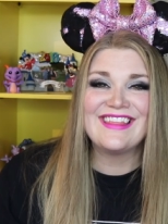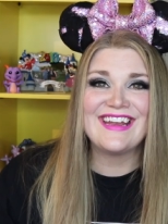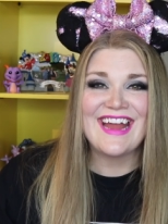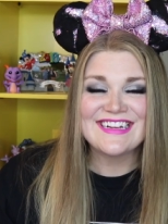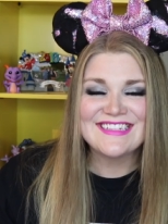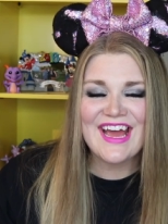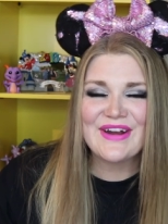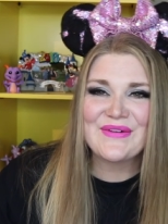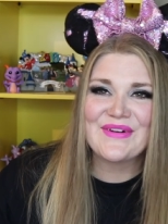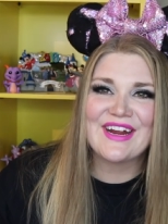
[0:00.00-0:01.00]
The next
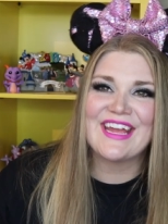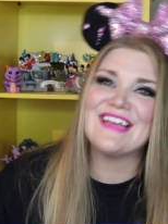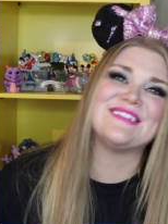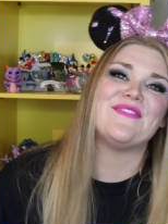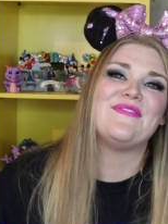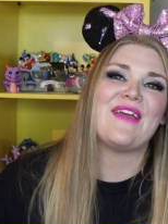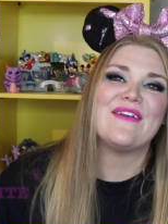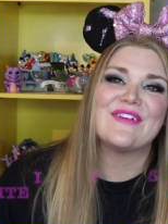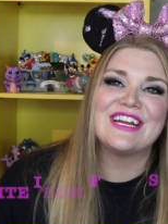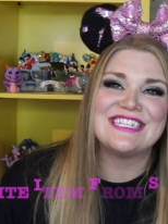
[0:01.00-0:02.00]
category is
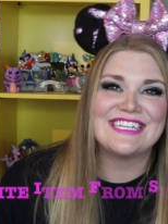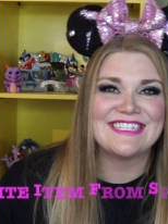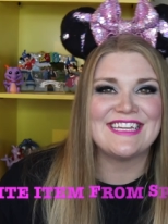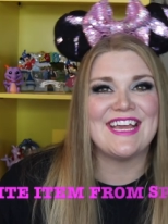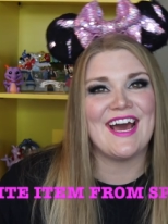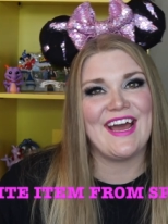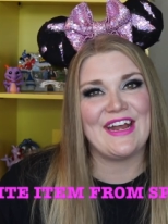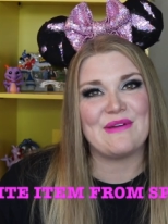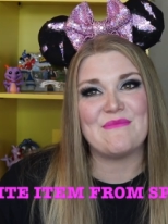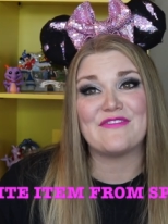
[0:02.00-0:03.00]
favorite Disney
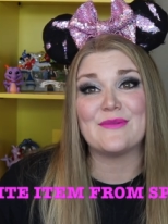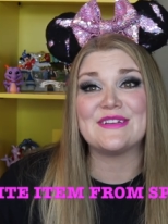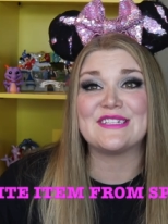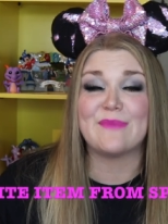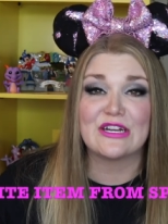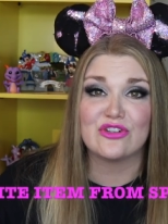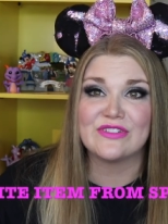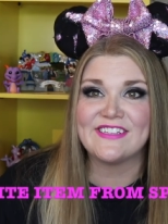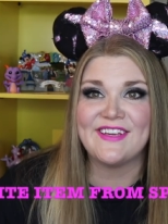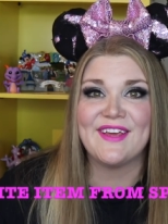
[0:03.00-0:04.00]
item from a
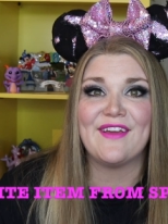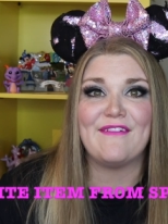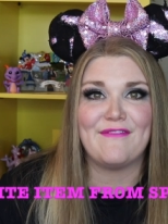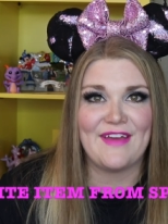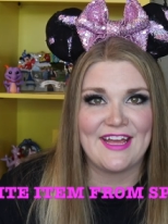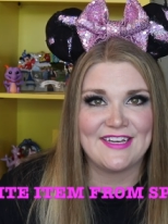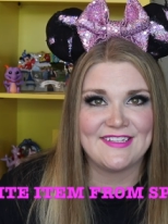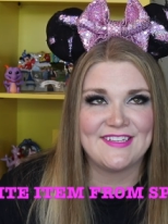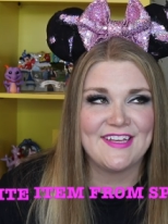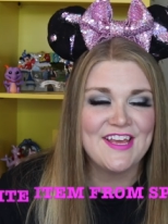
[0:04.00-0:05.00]
specialty
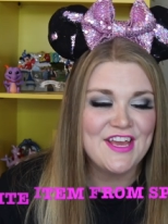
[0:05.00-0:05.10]
event.